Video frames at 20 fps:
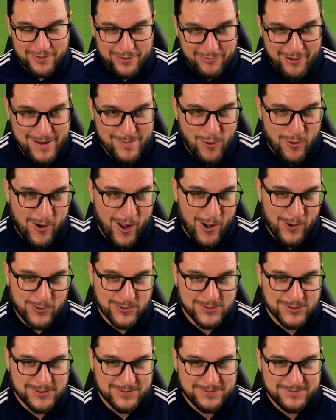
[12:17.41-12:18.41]
3 more
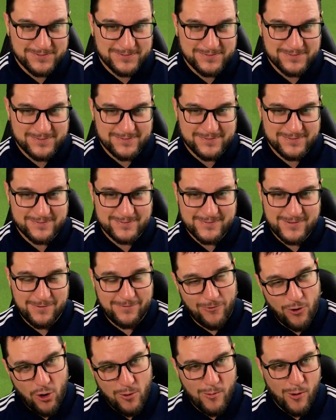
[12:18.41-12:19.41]
goals.
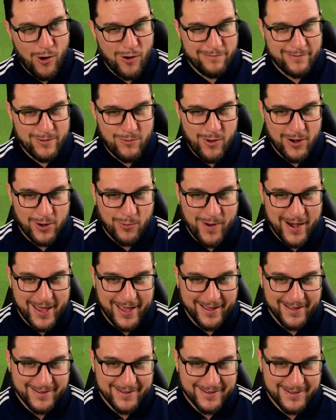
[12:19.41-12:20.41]
4 more if we want to win
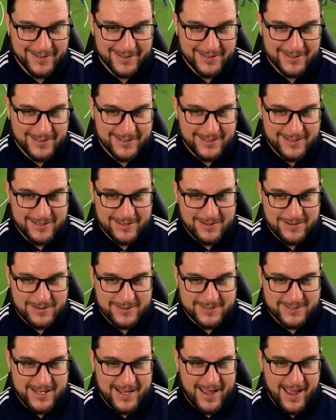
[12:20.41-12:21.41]
it.
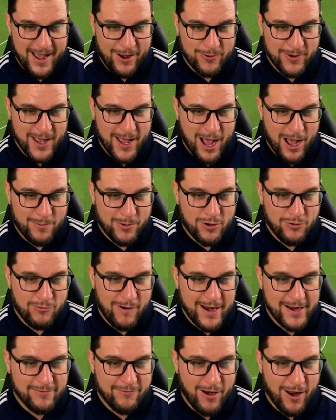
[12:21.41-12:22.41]
Stitt held it up.
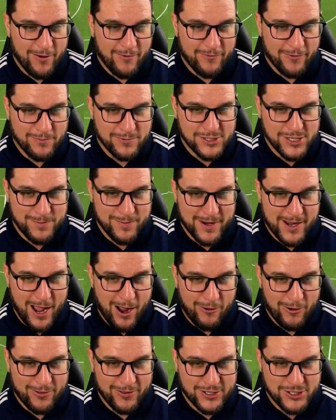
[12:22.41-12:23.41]
Great run from Jimmy
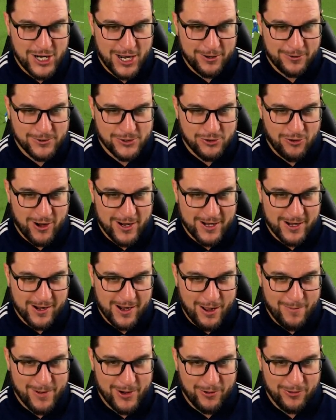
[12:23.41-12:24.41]
Curran, the shadow striker
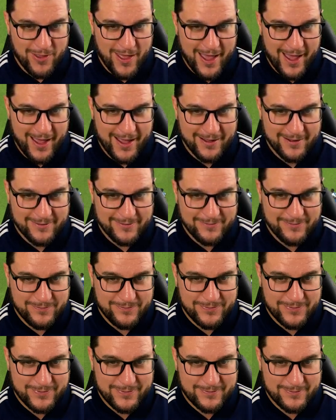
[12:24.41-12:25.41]
coming on there.
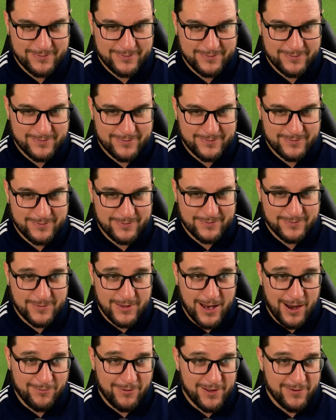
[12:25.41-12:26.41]

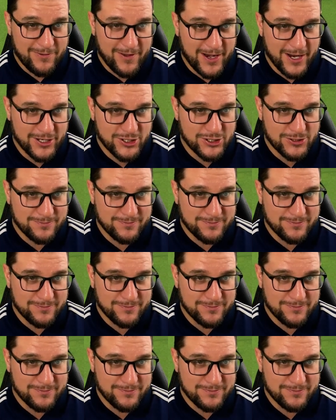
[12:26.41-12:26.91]
Lovely finish.